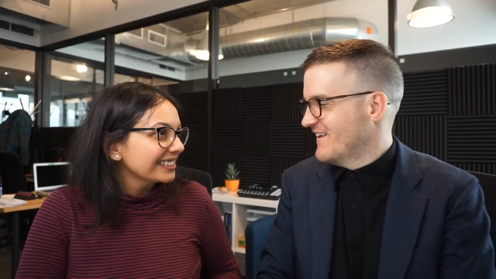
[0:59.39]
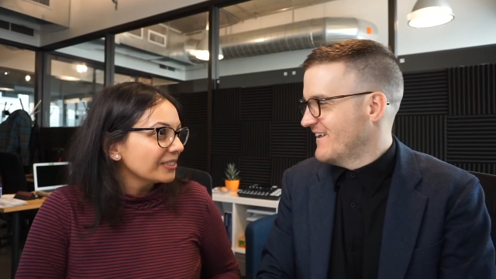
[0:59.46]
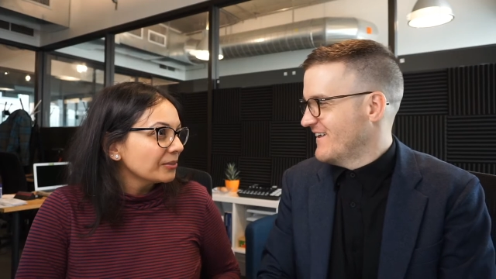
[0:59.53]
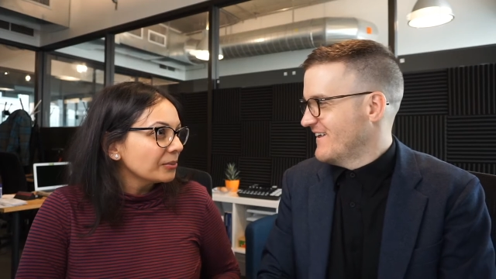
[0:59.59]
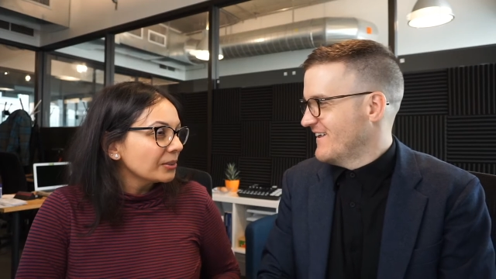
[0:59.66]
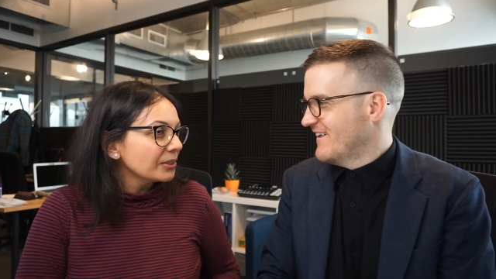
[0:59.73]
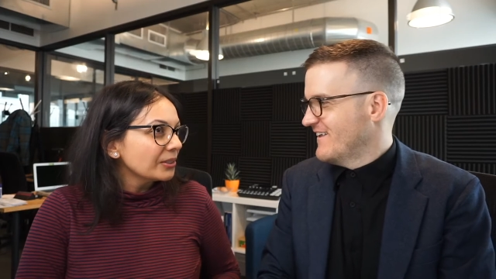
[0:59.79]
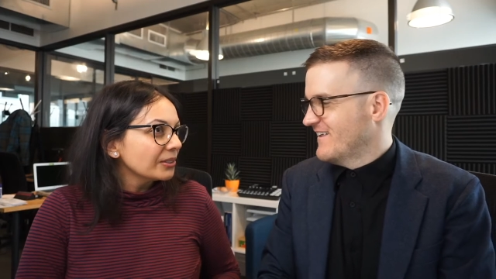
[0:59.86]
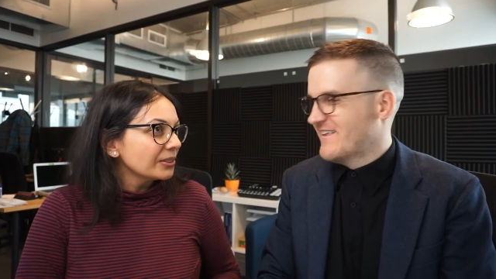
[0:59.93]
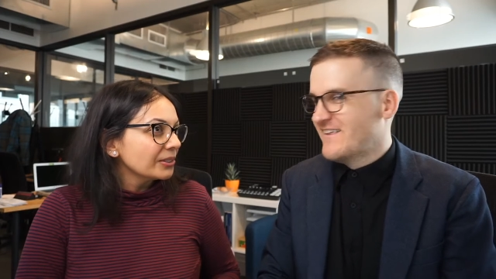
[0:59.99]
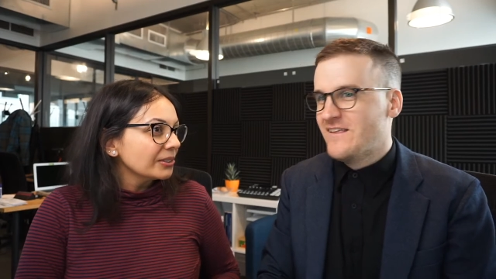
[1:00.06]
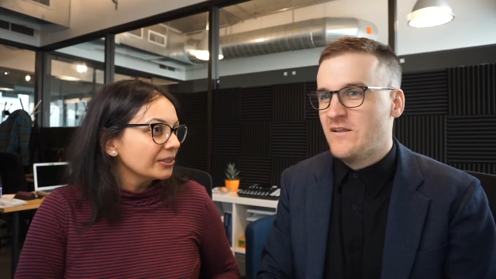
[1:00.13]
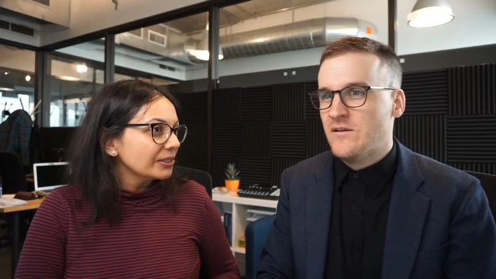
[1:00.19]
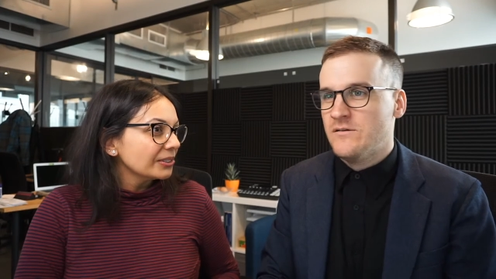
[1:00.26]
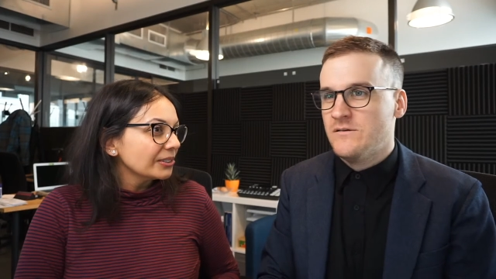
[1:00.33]
Speaker 1: Well,
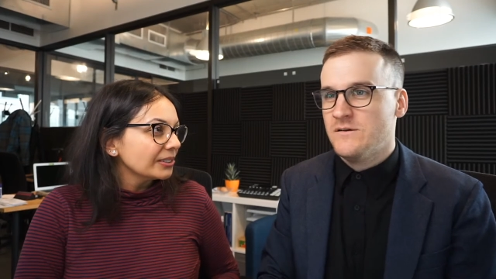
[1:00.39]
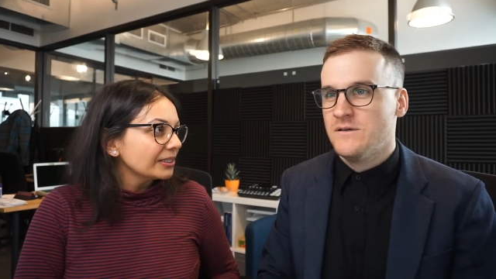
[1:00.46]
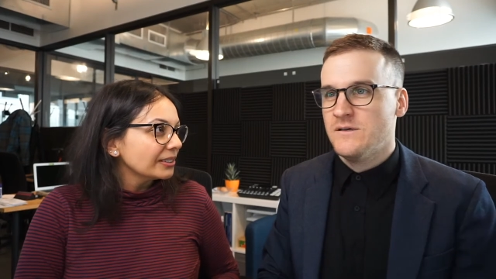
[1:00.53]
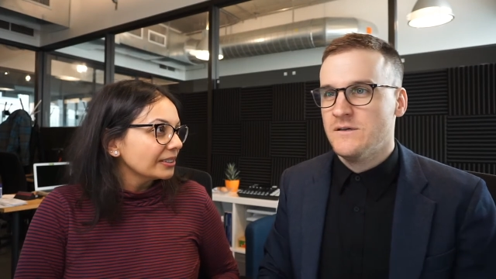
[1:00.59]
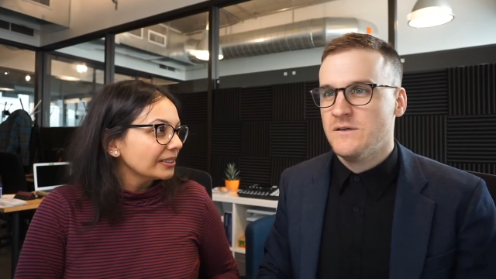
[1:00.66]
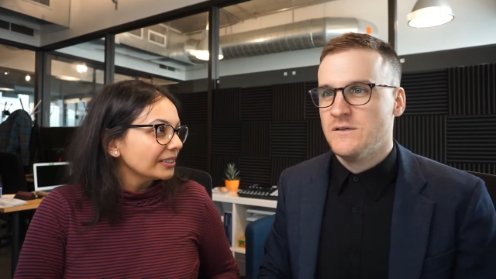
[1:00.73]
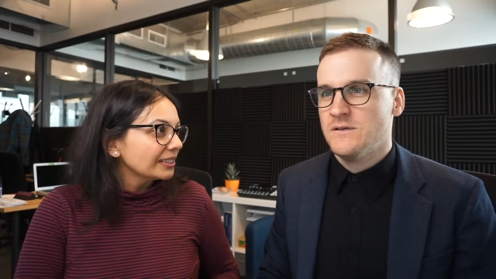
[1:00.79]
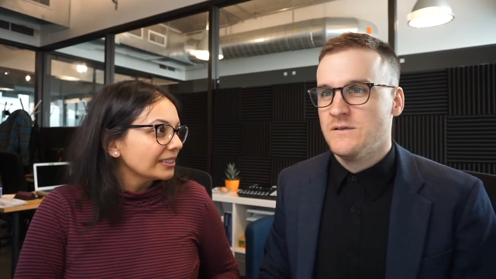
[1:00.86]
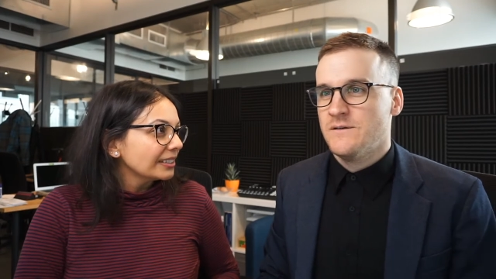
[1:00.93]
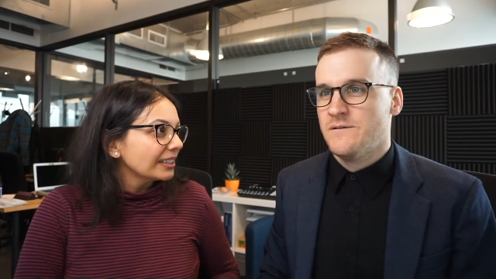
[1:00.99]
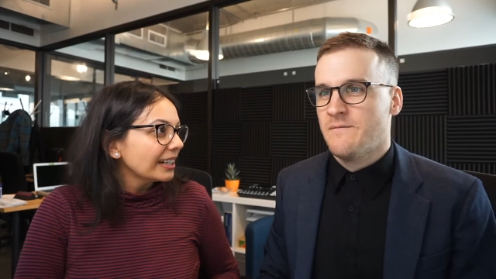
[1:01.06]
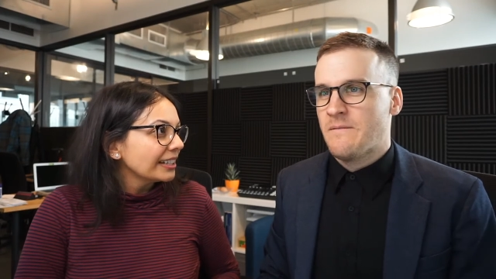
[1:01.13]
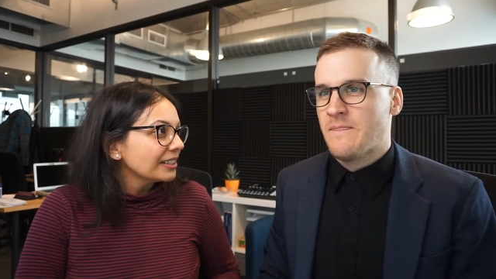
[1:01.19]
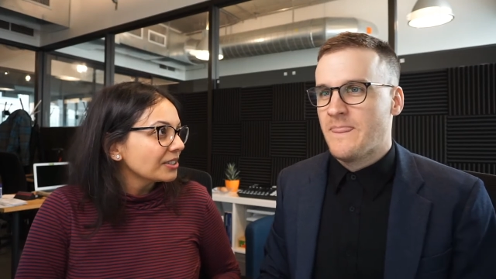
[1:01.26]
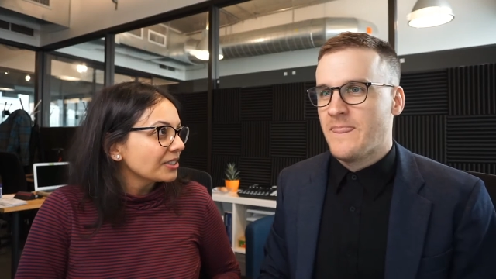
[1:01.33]
I
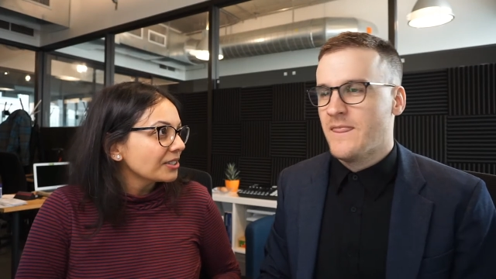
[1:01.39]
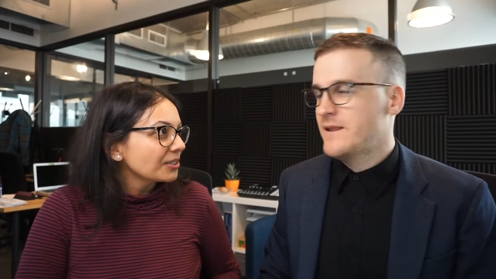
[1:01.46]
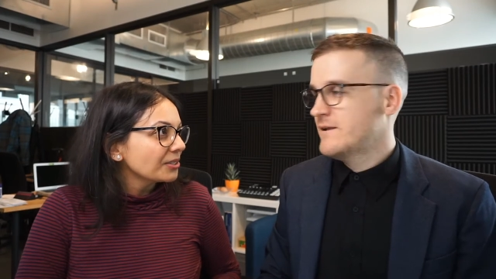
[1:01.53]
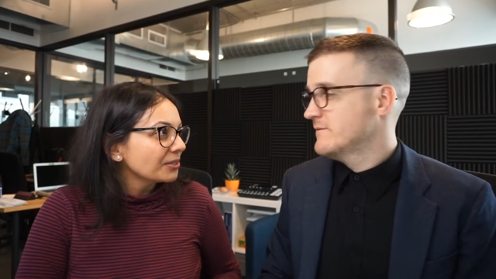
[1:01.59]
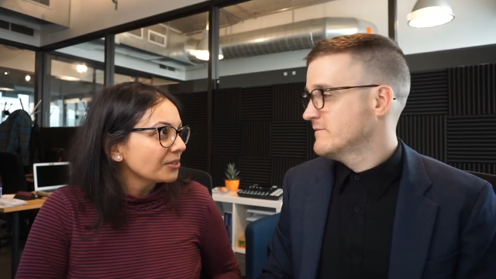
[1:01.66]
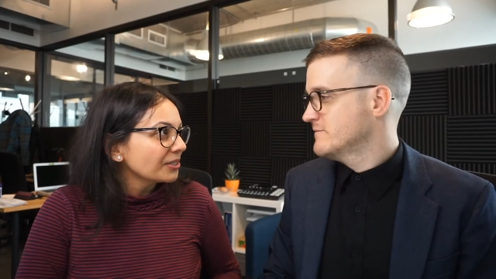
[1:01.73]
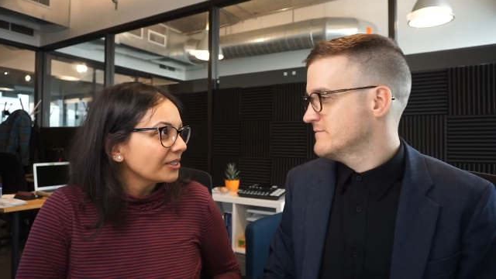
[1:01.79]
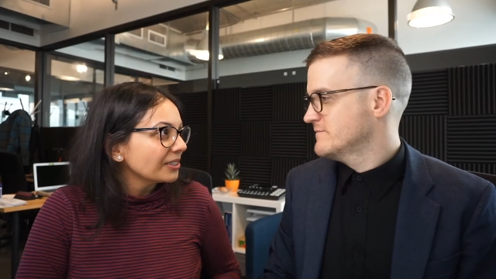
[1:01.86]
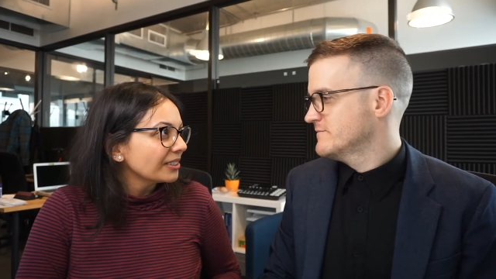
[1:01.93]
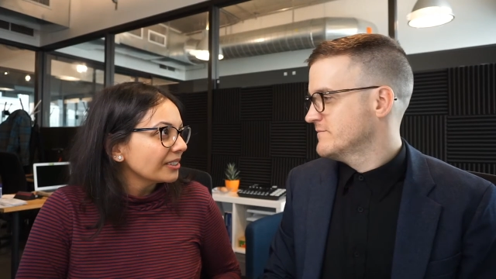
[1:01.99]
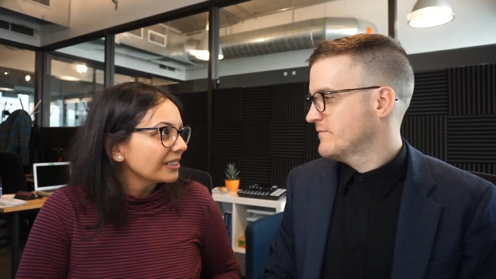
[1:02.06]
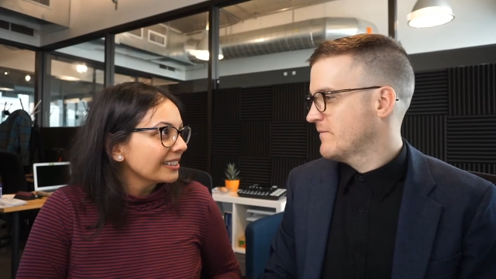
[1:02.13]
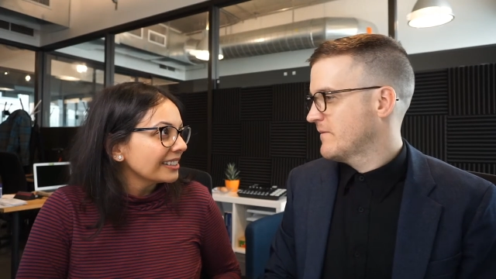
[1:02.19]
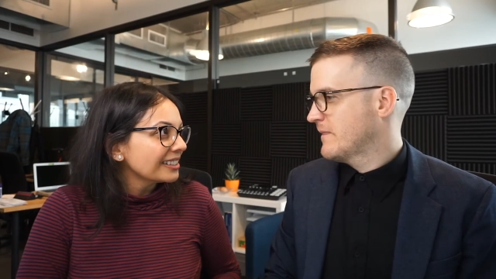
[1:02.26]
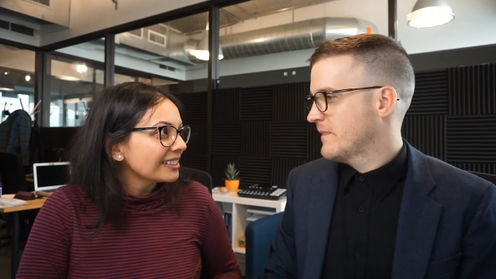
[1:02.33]
just don't.
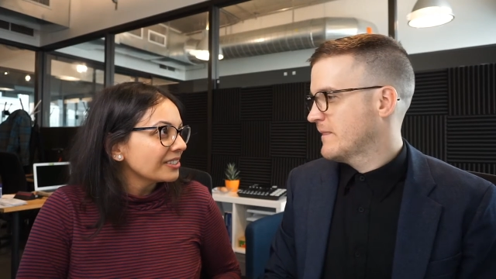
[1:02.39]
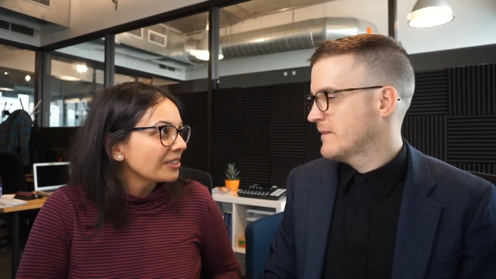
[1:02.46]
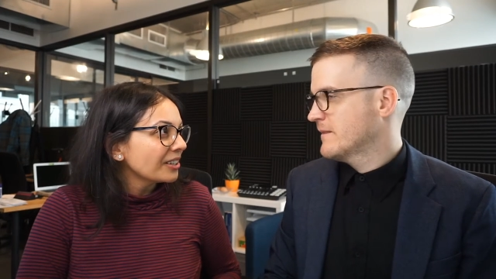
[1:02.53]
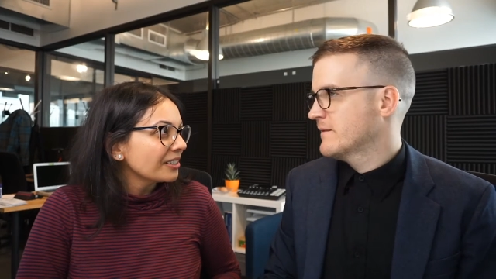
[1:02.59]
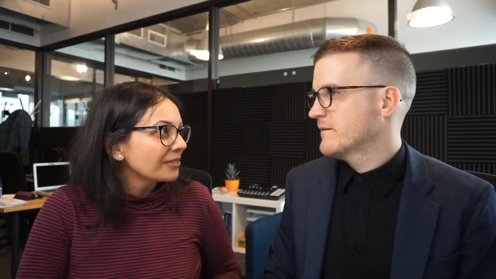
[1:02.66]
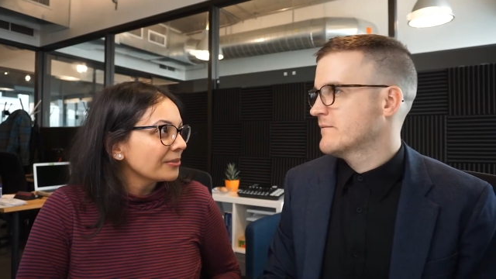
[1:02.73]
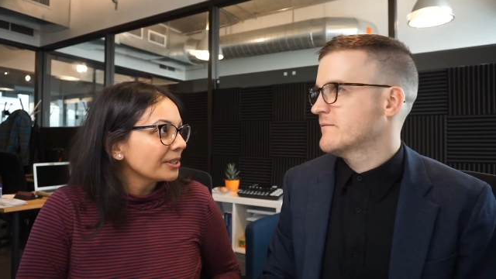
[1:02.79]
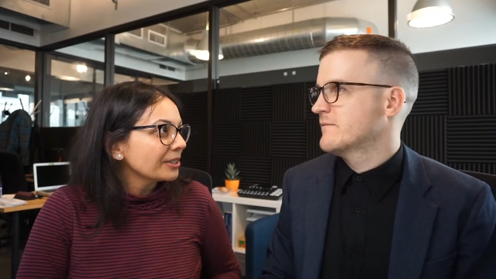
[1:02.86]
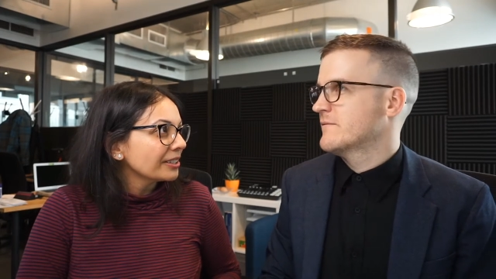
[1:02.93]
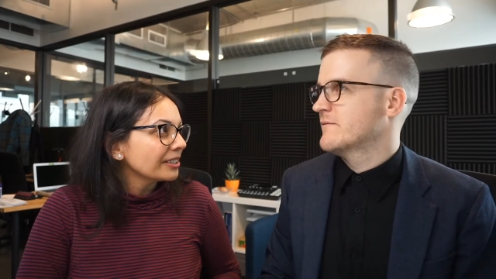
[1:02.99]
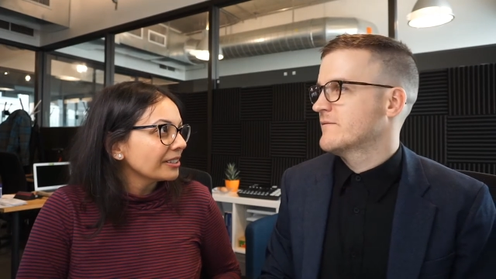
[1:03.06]
It's not a very